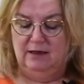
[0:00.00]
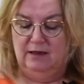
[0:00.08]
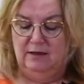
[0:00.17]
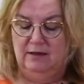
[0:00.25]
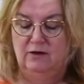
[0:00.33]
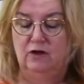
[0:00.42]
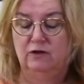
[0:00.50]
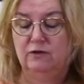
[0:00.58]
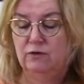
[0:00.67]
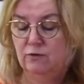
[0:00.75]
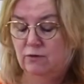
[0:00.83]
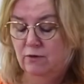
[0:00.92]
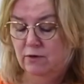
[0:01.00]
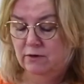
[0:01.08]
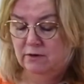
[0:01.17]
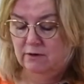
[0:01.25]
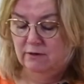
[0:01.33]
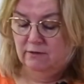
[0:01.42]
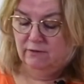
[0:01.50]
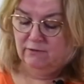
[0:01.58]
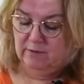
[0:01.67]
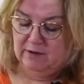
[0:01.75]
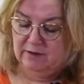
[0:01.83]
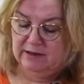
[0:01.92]
the glue
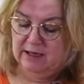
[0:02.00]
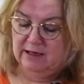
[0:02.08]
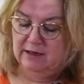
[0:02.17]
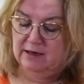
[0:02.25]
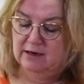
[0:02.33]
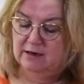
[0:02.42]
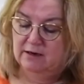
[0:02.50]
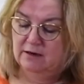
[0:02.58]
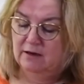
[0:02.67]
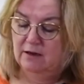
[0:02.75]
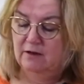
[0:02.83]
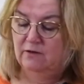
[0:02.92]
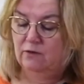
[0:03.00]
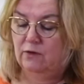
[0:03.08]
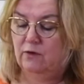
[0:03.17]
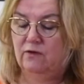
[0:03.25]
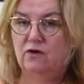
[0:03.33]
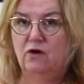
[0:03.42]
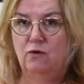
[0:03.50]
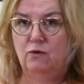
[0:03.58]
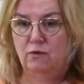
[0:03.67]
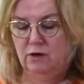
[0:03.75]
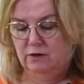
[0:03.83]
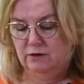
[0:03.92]
from the lid, so there's
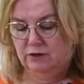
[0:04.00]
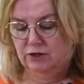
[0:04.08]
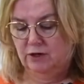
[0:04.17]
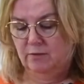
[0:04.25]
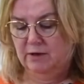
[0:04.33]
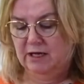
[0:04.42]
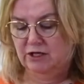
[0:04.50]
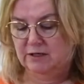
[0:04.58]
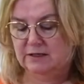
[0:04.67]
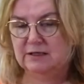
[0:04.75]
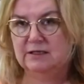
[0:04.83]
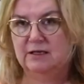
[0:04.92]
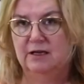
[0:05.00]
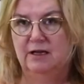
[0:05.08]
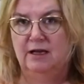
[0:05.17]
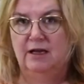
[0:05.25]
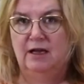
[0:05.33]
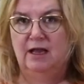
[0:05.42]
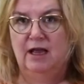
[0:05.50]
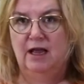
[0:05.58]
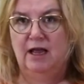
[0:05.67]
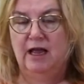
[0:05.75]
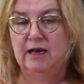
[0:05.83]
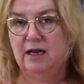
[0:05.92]
no sharp edges.
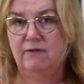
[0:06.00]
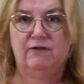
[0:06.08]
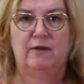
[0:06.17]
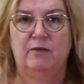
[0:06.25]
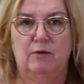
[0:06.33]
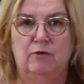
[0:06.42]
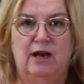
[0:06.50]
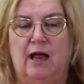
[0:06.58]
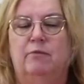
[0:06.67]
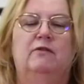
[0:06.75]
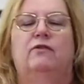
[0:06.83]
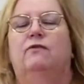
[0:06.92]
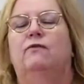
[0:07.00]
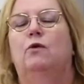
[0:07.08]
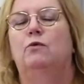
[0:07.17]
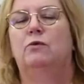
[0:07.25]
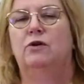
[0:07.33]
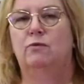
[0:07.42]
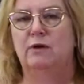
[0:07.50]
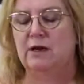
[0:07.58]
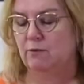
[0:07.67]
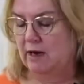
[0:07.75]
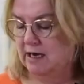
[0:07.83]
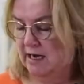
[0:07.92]
And if something were to happen, if the phone were to ring
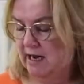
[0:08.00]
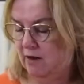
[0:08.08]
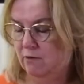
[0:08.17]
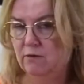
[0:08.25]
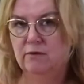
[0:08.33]
right now,